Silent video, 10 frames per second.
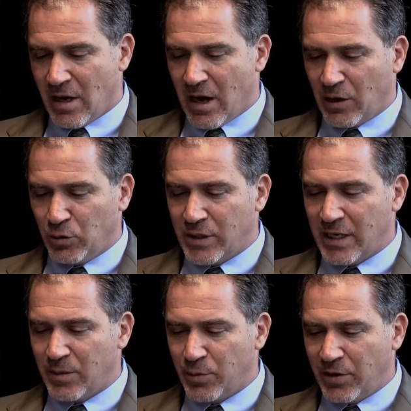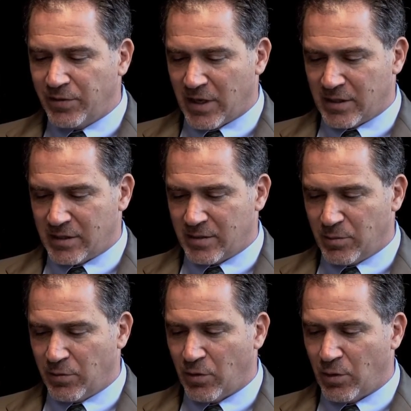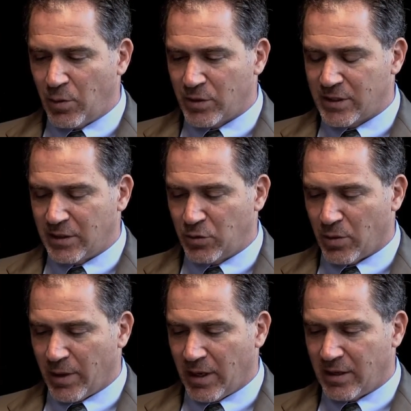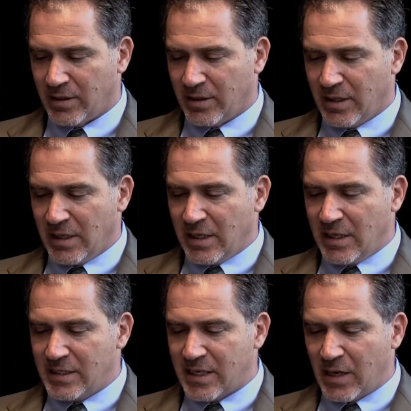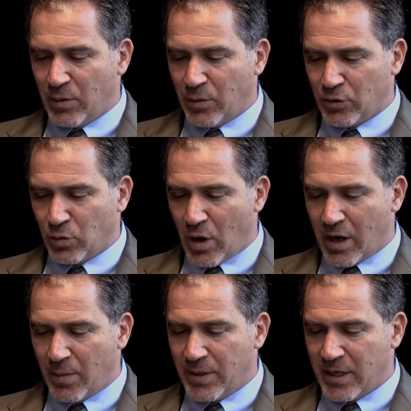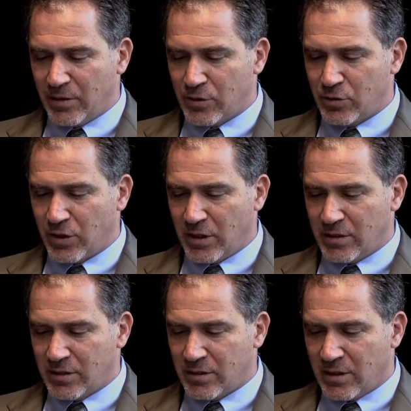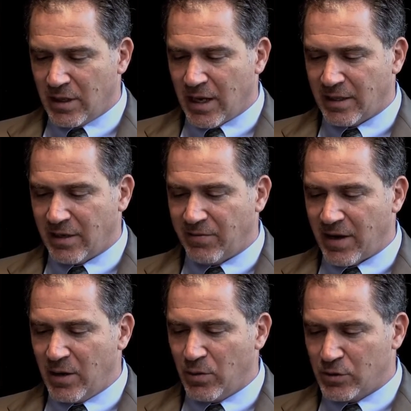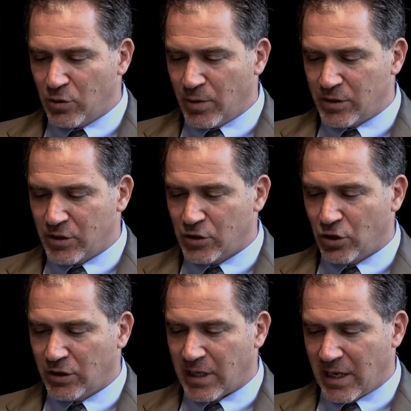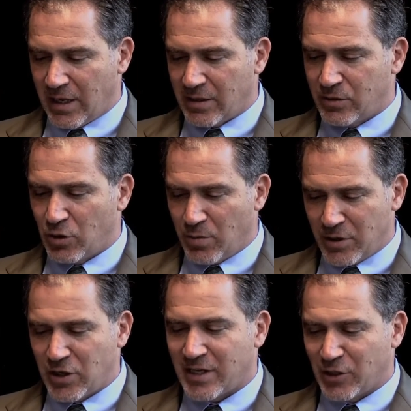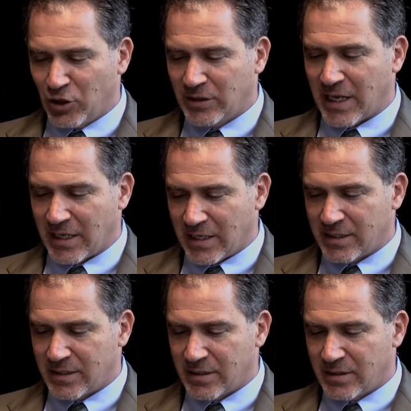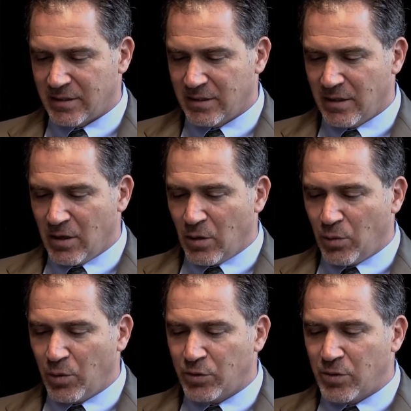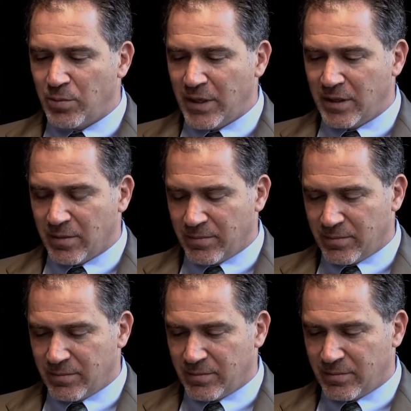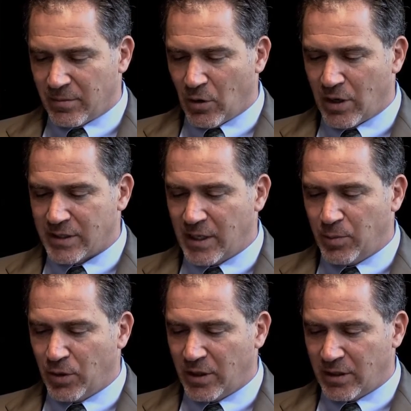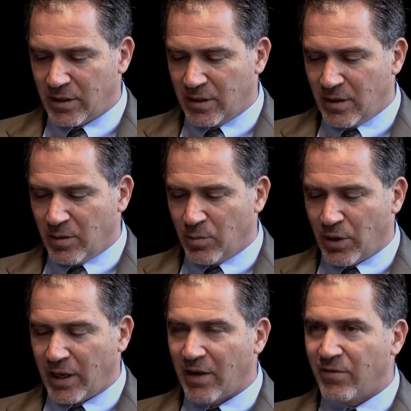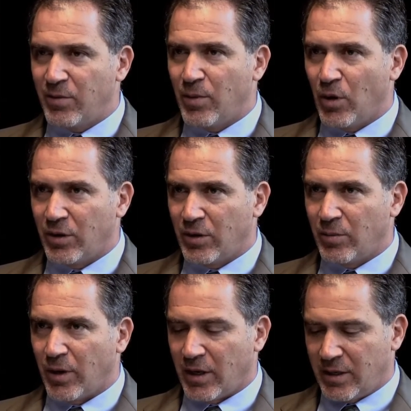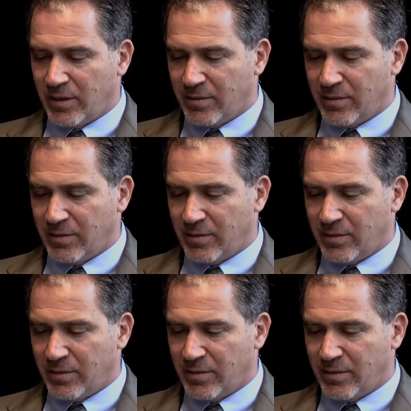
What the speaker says: Our lieutenant briefed us before we were sent to Ramallah. He said we were to walk up and down the streets, and that if anyone so much as looked at us, we were to beat them, or as he put it, break every bone in their body.